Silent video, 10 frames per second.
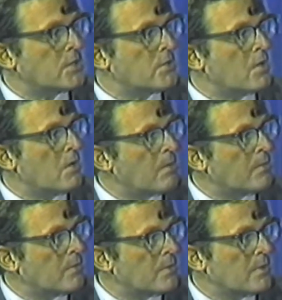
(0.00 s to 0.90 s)
As you know,
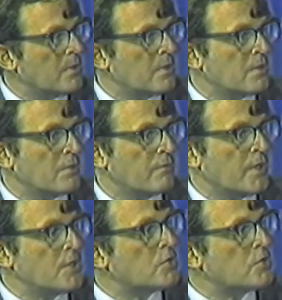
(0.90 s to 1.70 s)
I'm a very